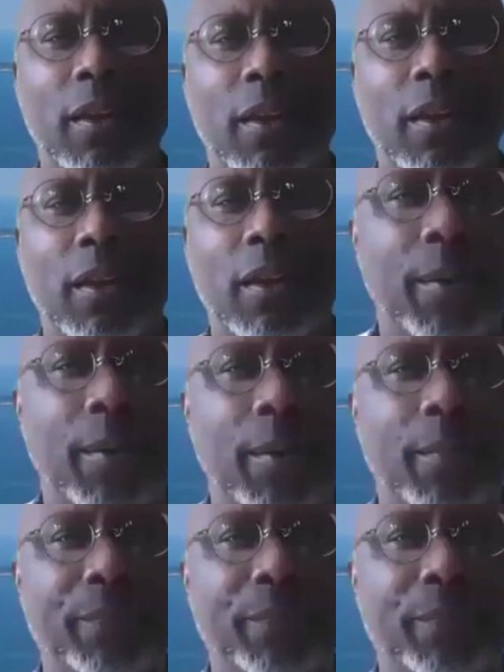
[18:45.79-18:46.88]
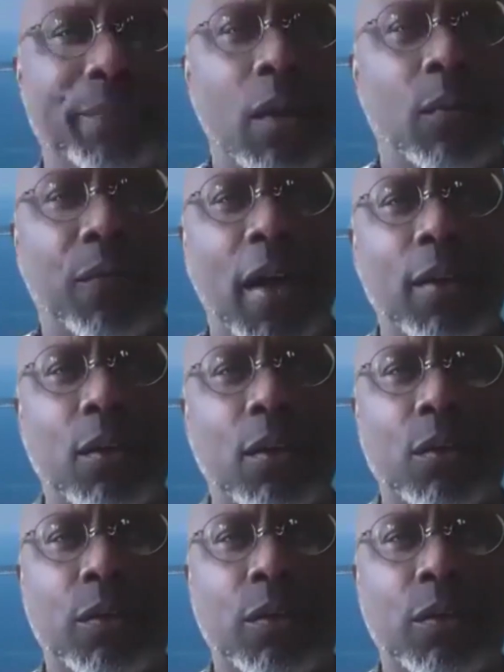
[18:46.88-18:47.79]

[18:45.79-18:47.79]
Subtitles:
And we find